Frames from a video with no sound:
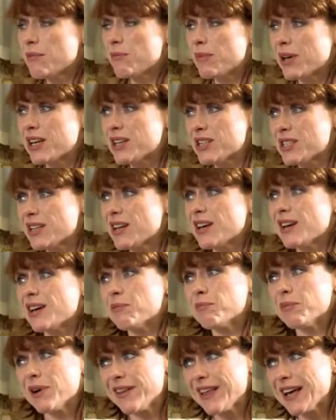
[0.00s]
because
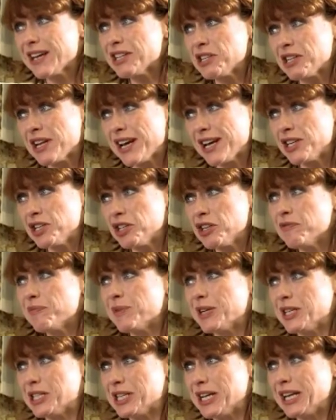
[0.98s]
by that stage, you've
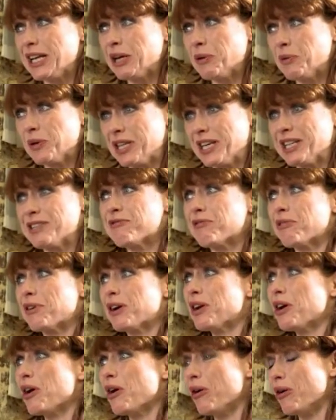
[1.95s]
been dealing with this for
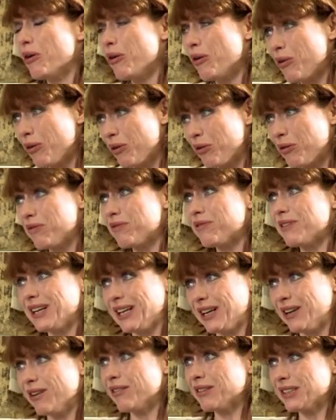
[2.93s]
an
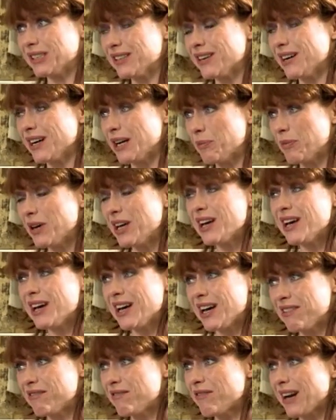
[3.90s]
awfully long time.
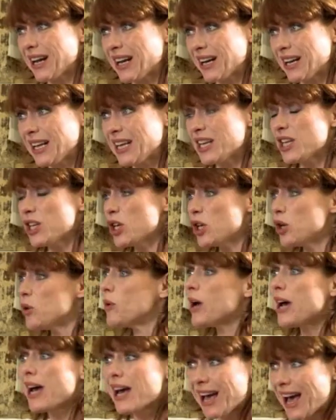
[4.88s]
And frankly, you
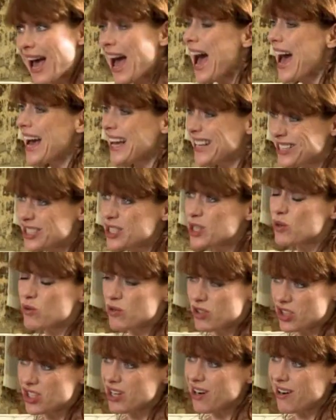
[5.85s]
and your
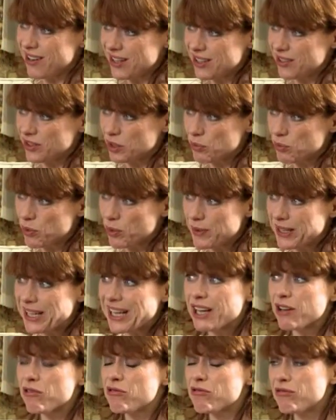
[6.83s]
child are probably
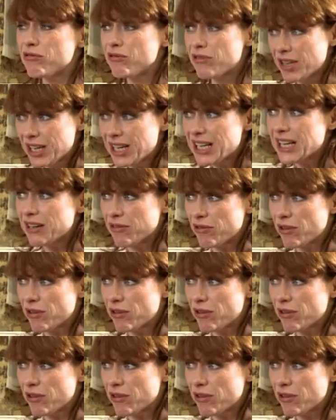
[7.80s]
getting really